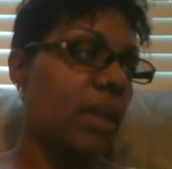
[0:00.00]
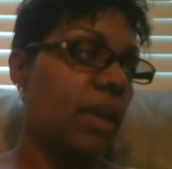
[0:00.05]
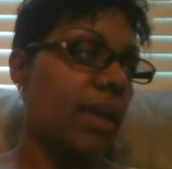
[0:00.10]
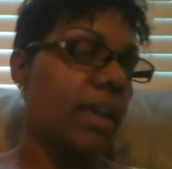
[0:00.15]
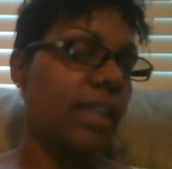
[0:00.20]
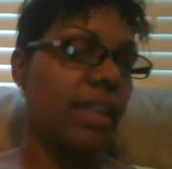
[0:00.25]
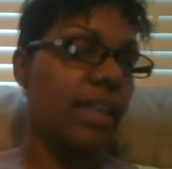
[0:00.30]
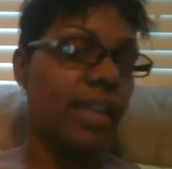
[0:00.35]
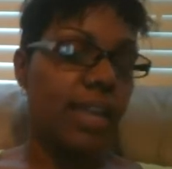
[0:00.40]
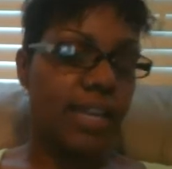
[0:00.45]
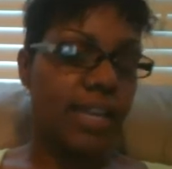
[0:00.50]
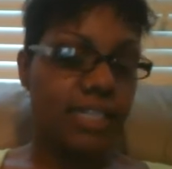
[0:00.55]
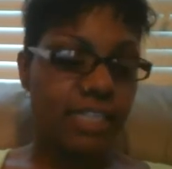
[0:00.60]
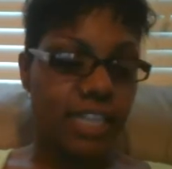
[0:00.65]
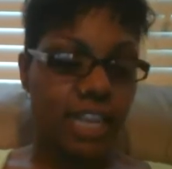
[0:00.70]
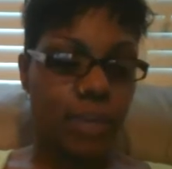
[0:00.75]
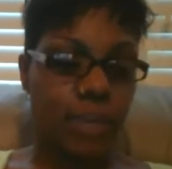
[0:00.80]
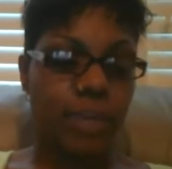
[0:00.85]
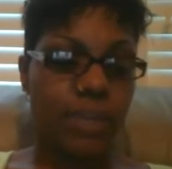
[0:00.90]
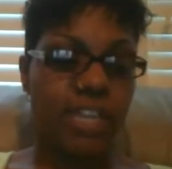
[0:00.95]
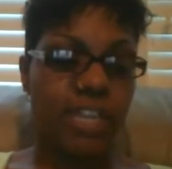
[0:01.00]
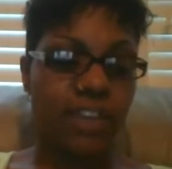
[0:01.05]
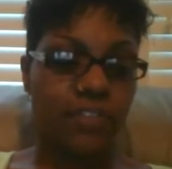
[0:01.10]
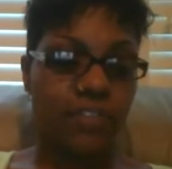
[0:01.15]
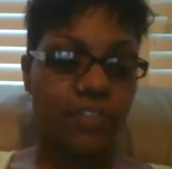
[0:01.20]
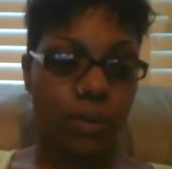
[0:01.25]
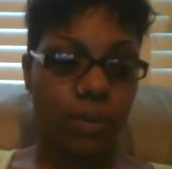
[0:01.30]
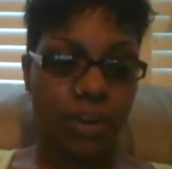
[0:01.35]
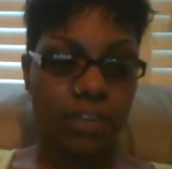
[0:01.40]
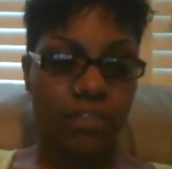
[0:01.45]
And like I say, we
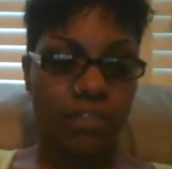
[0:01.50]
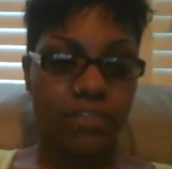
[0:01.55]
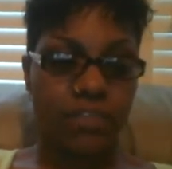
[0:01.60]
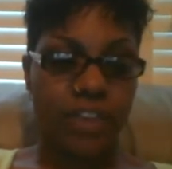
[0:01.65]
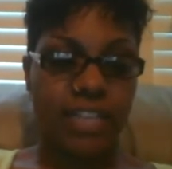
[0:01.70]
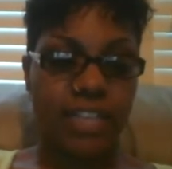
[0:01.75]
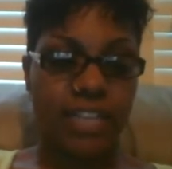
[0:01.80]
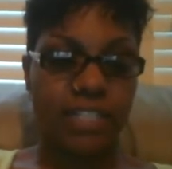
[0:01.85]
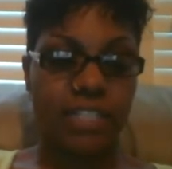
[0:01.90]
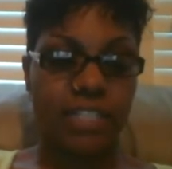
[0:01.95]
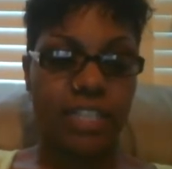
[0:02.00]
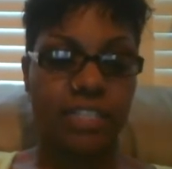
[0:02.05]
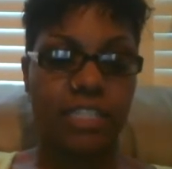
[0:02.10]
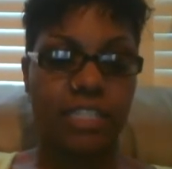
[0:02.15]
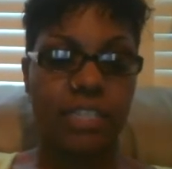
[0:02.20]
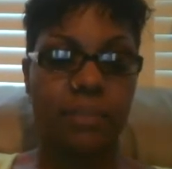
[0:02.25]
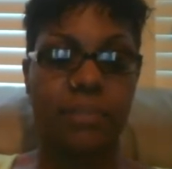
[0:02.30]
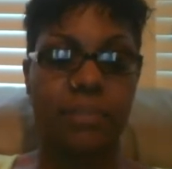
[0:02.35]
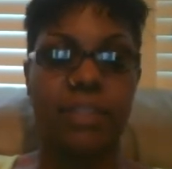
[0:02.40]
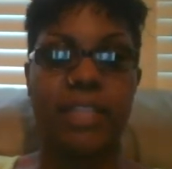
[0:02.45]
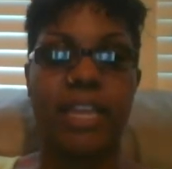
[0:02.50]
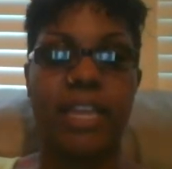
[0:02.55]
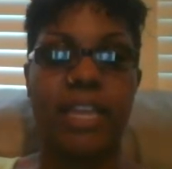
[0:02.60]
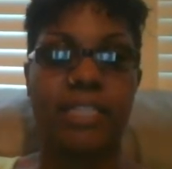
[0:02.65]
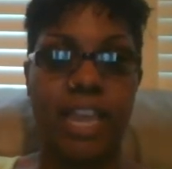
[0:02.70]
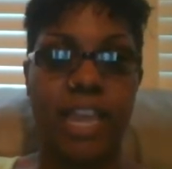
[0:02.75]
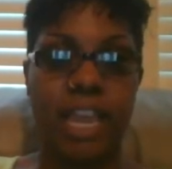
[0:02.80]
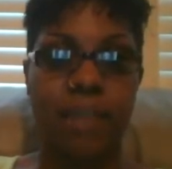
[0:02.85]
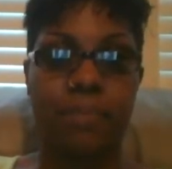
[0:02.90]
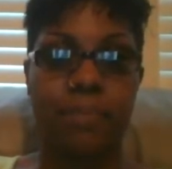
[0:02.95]
definitely want to invest in something that has
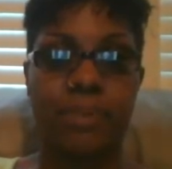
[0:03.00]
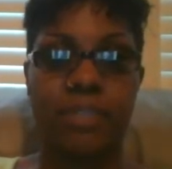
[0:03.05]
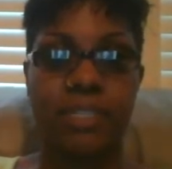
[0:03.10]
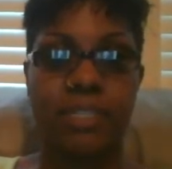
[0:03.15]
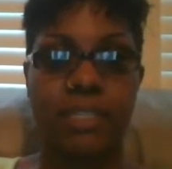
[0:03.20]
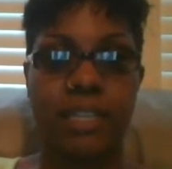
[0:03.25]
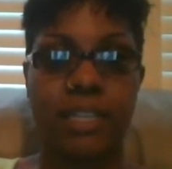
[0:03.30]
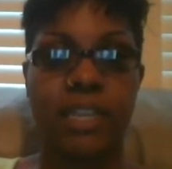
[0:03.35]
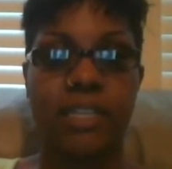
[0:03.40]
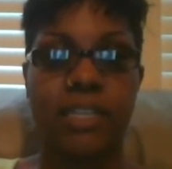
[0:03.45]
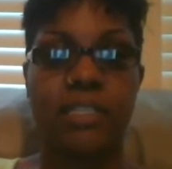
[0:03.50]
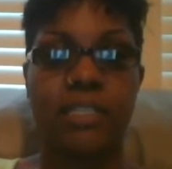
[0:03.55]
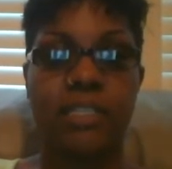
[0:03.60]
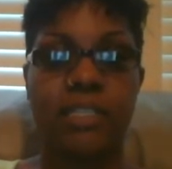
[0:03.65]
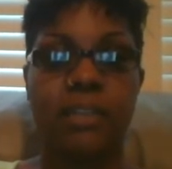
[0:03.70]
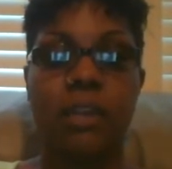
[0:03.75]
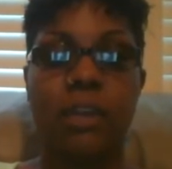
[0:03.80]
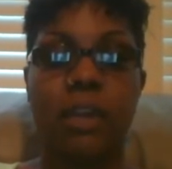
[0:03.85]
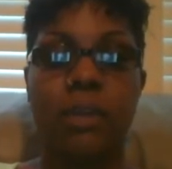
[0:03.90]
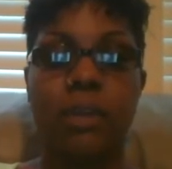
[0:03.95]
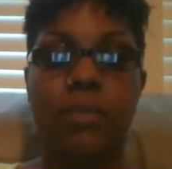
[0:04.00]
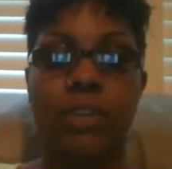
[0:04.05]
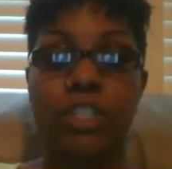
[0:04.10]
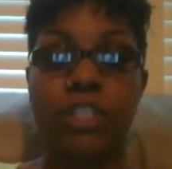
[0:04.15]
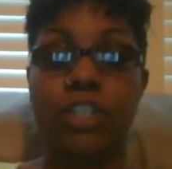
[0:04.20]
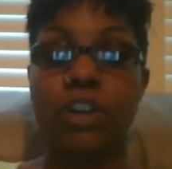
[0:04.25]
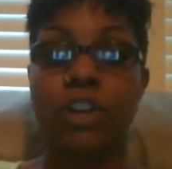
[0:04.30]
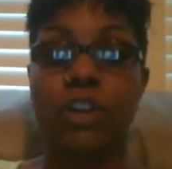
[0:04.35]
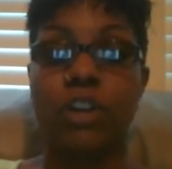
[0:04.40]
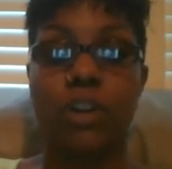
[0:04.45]
8%
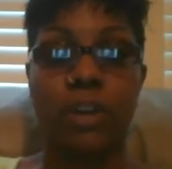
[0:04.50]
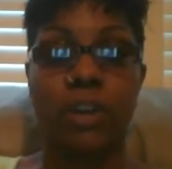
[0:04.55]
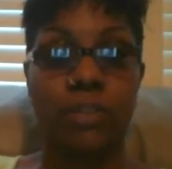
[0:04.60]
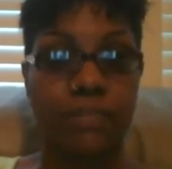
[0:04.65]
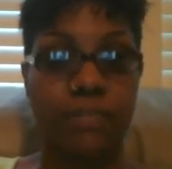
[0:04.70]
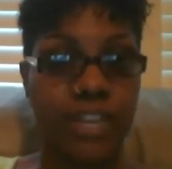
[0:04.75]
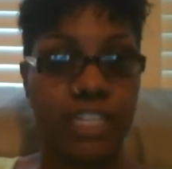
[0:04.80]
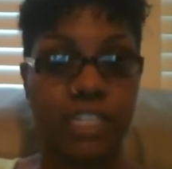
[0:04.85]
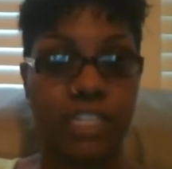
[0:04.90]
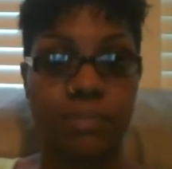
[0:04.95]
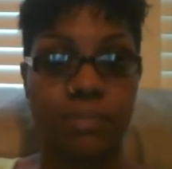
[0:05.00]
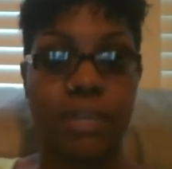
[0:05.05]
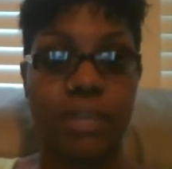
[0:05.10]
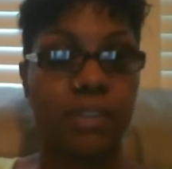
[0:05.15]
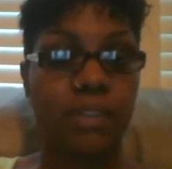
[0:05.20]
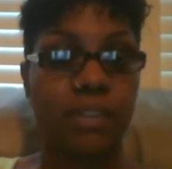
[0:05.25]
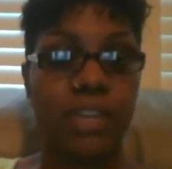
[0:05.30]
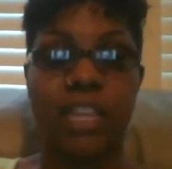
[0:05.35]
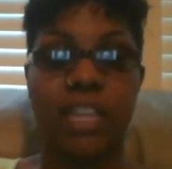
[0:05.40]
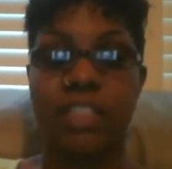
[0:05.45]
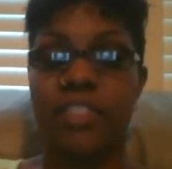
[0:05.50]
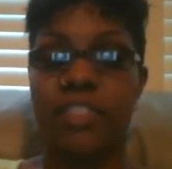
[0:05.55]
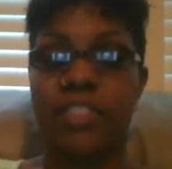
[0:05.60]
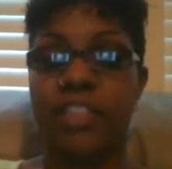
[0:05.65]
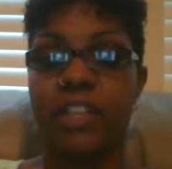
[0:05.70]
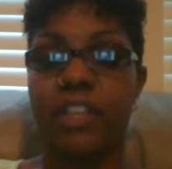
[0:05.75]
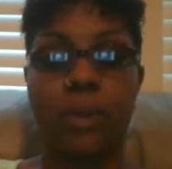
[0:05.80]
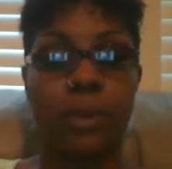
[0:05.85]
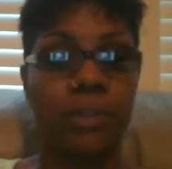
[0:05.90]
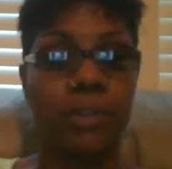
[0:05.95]
return on investment. Anything
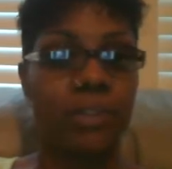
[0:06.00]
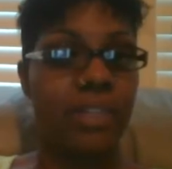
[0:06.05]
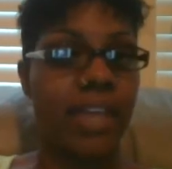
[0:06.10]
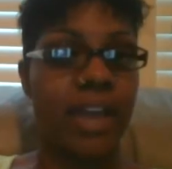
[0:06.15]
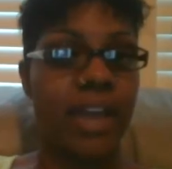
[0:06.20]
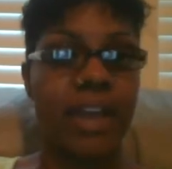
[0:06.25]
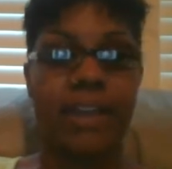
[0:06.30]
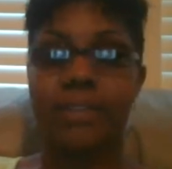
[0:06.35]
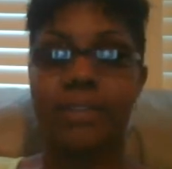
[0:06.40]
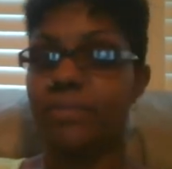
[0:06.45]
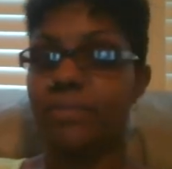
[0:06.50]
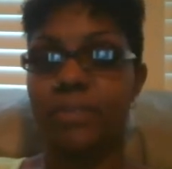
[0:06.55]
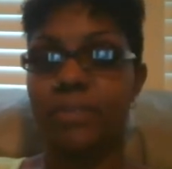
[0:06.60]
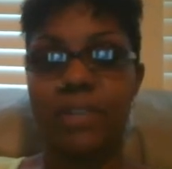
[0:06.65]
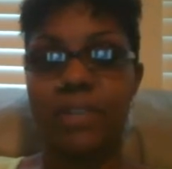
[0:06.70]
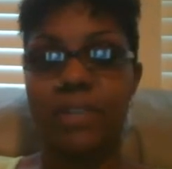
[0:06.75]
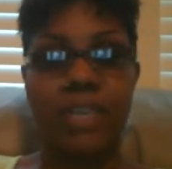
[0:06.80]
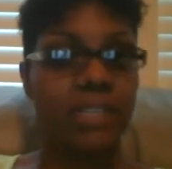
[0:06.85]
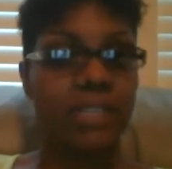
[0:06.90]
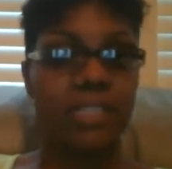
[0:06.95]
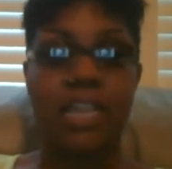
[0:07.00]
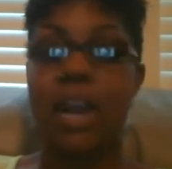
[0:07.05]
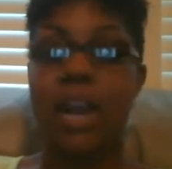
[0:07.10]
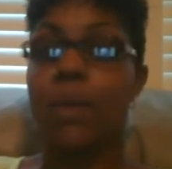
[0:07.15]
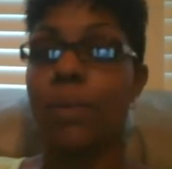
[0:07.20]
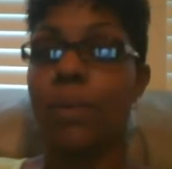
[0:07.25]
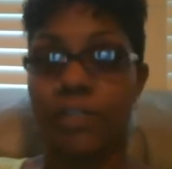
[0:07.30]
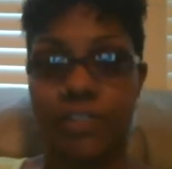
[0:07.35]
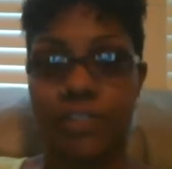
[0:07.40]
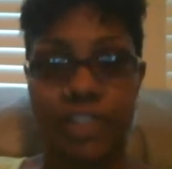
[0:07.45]
lower than that, it's not
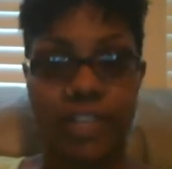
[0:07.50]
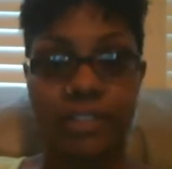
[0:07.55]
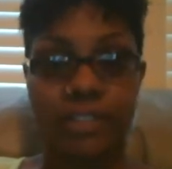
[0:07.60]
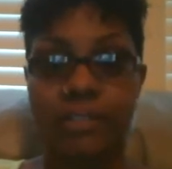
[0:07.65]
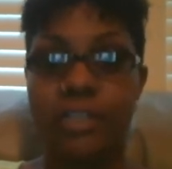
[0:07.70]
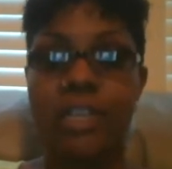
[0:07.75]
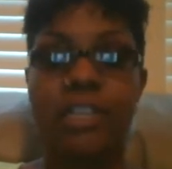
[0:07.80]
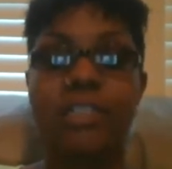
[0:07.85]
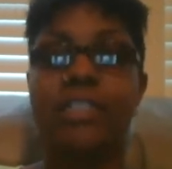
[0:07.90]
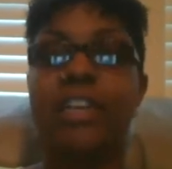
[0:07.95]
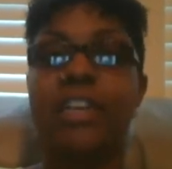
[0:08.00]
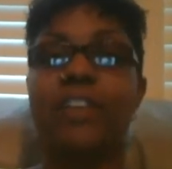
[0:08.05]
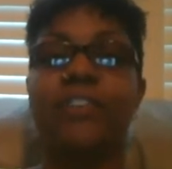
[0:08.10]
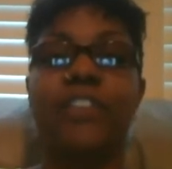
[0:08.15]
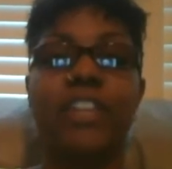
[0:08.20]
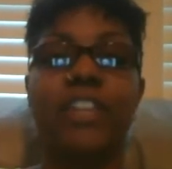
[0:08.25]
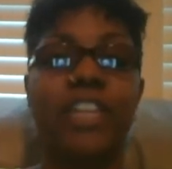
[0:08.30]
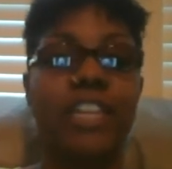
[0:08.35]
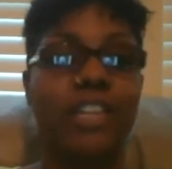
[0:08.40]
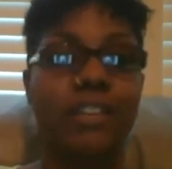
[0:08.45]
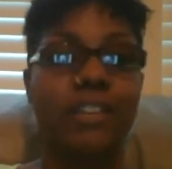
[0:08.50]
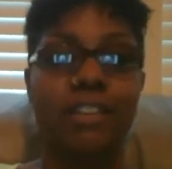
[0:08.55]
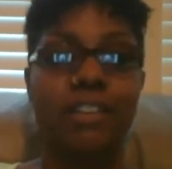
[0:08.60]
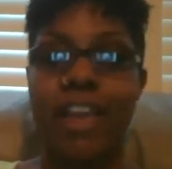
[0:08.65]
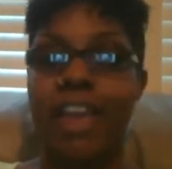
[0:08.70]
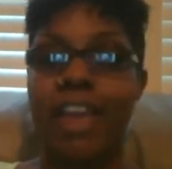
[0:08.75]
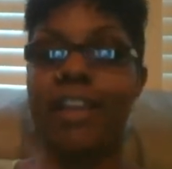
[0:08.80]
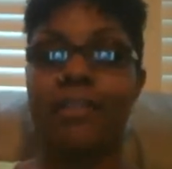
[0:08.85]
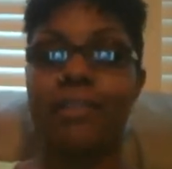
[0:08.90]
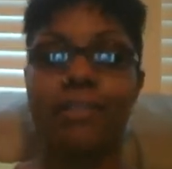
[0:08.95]
worth it. Definitely
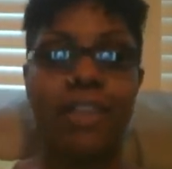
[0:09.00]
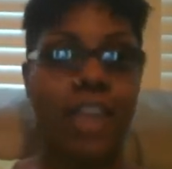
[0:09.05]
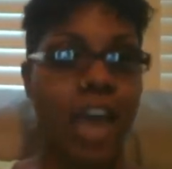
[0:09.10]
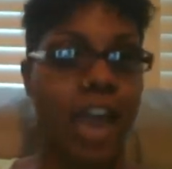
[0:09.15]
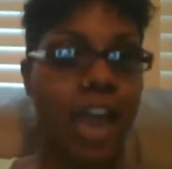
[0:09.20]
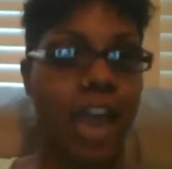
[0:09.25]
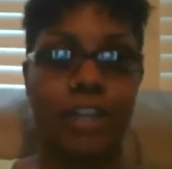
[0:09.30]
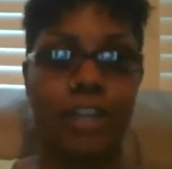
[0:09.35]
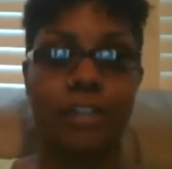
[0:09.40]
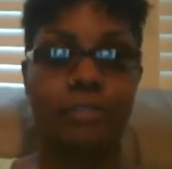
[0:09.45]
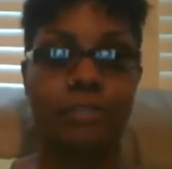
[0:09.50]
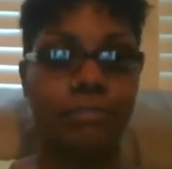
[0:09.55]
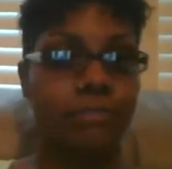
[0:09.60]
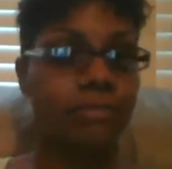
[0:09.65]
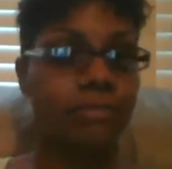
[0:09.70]
8 and higher.